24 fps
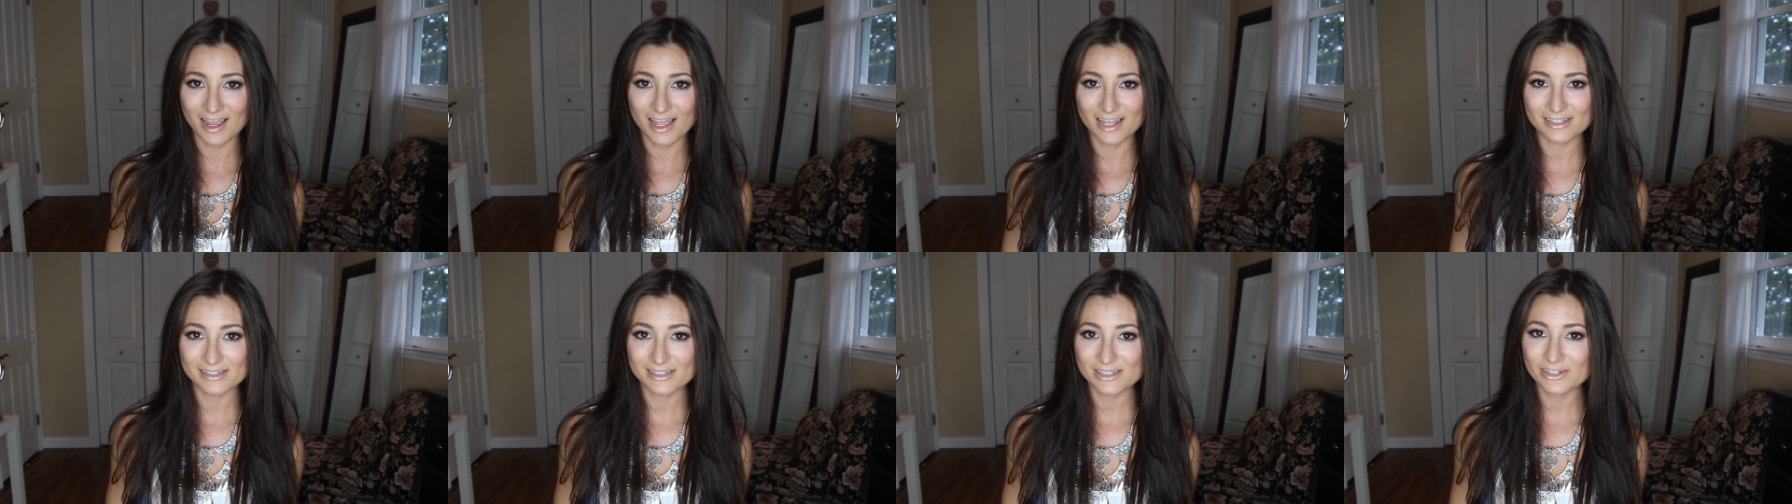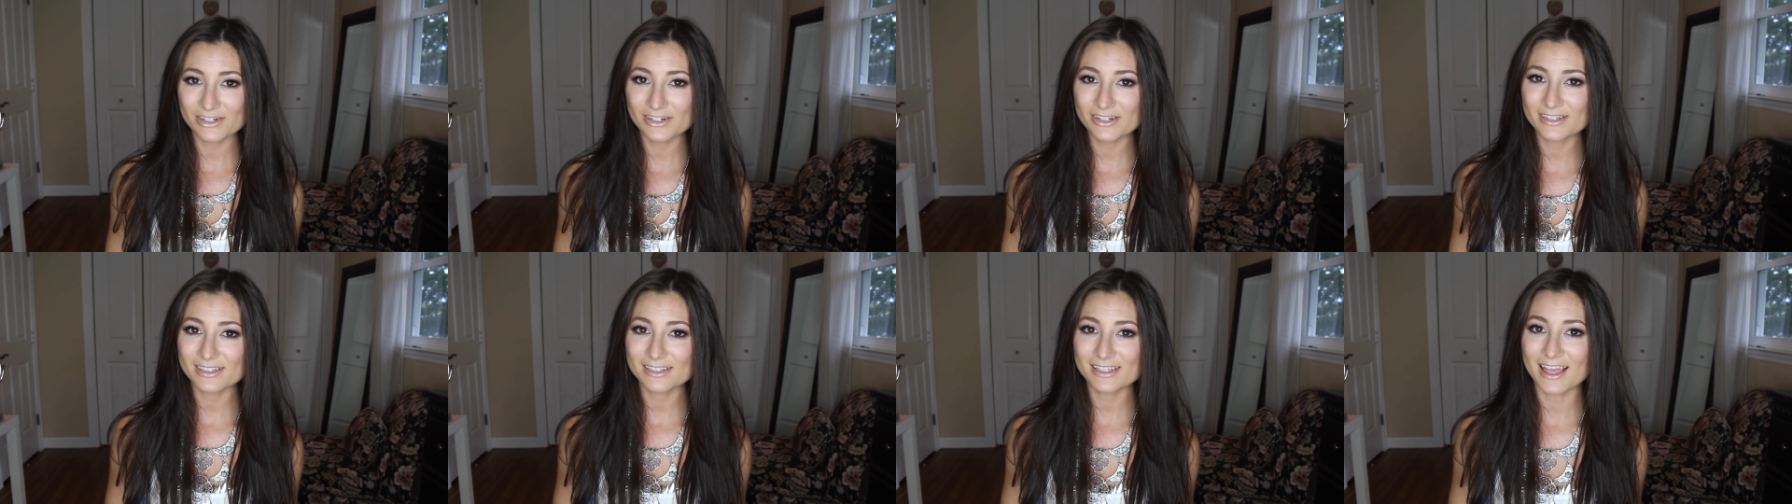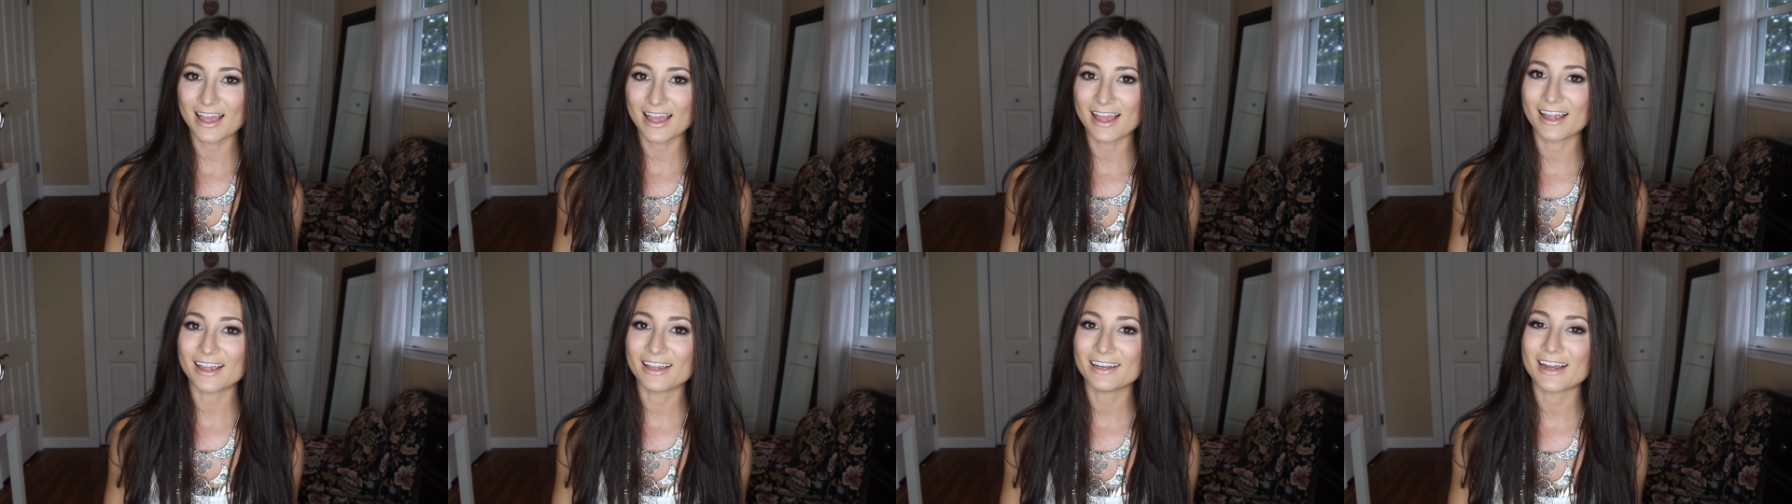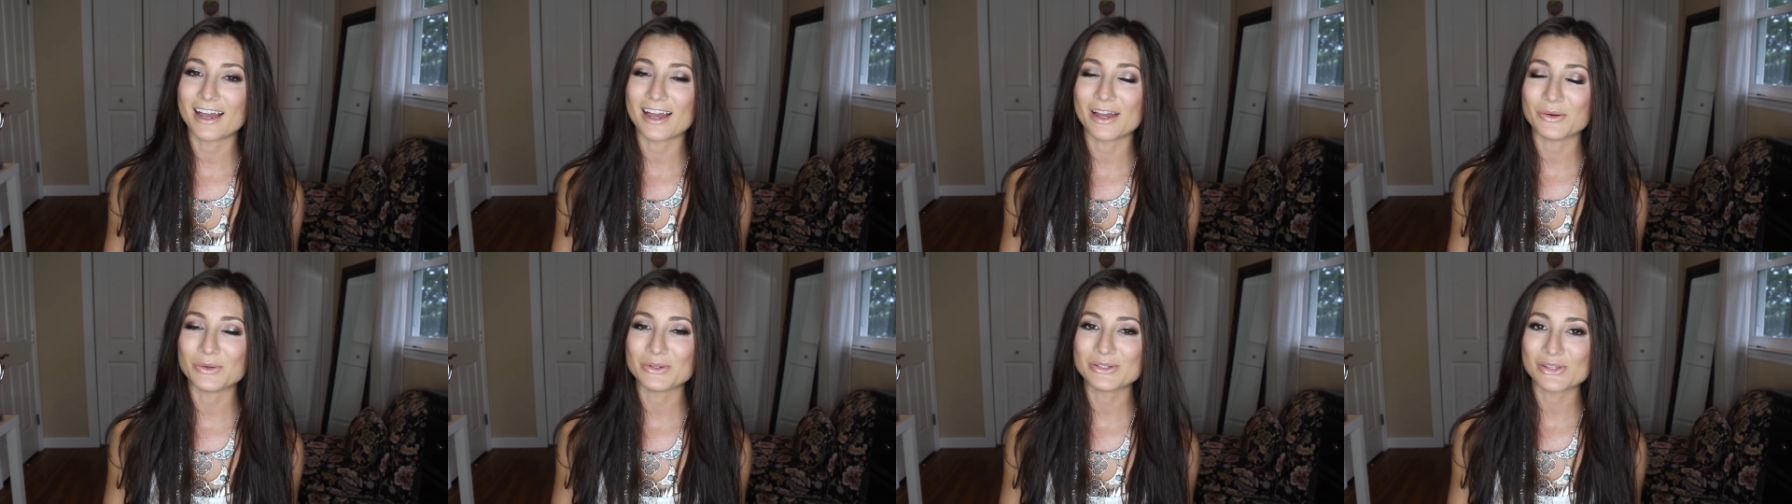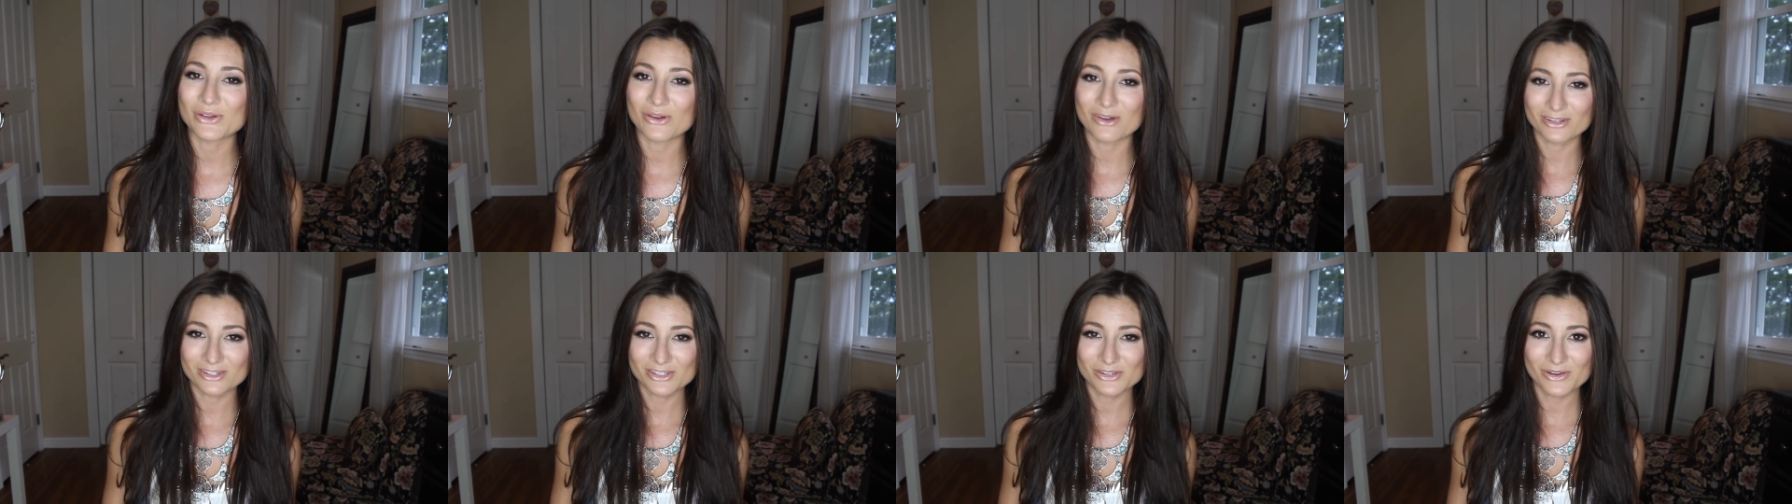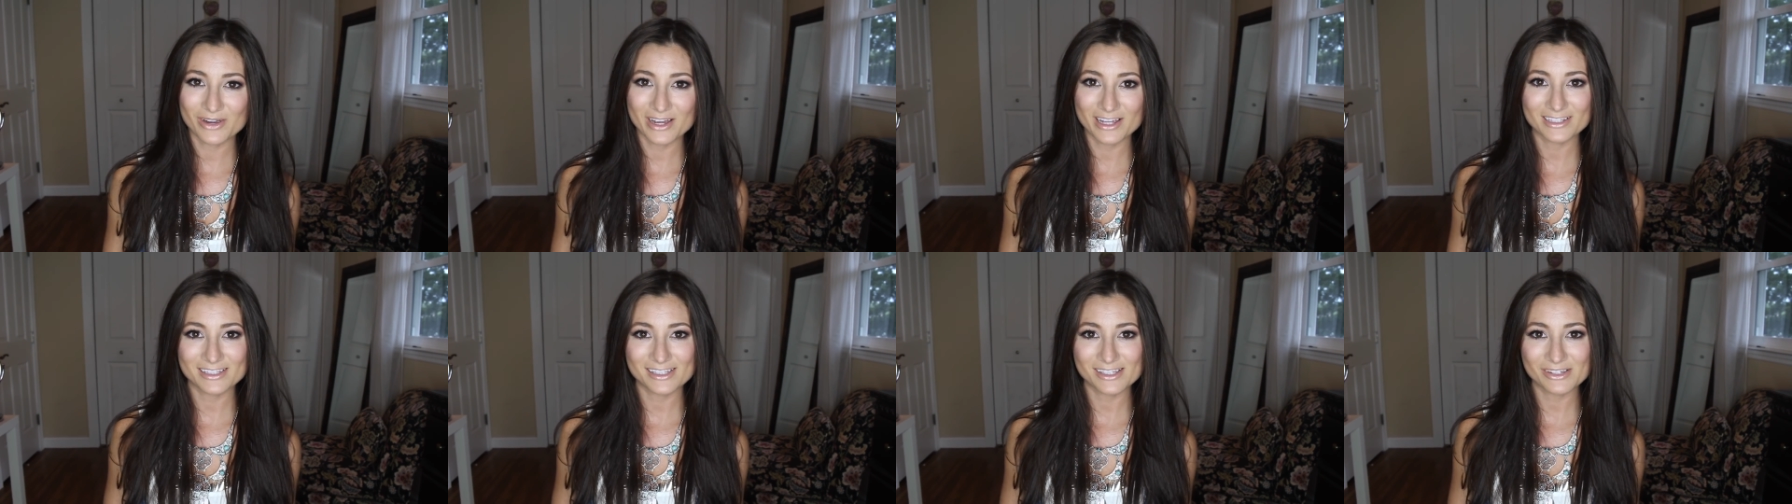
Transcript: enters, and I will talk to you guys